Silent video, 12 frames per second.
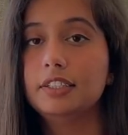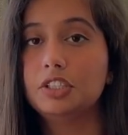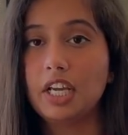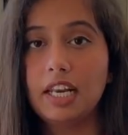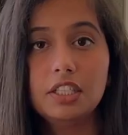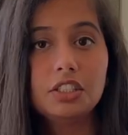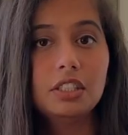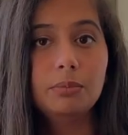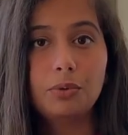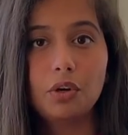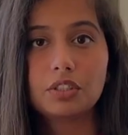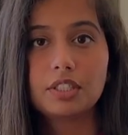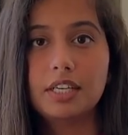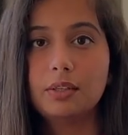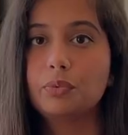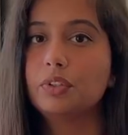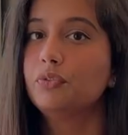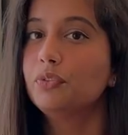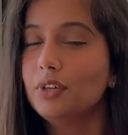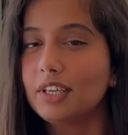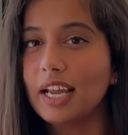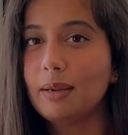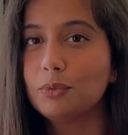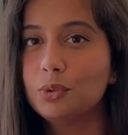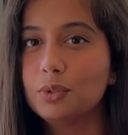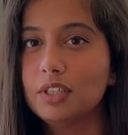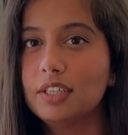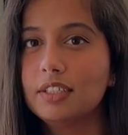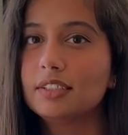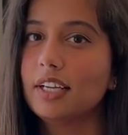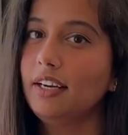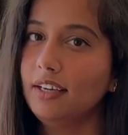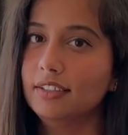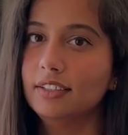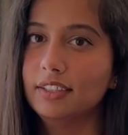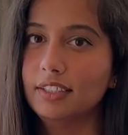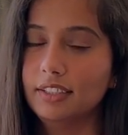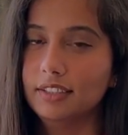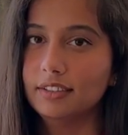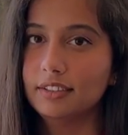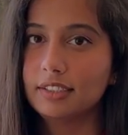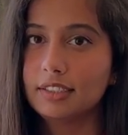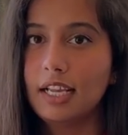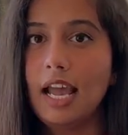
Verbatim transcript: challenging project with full-time Googlers and other interns.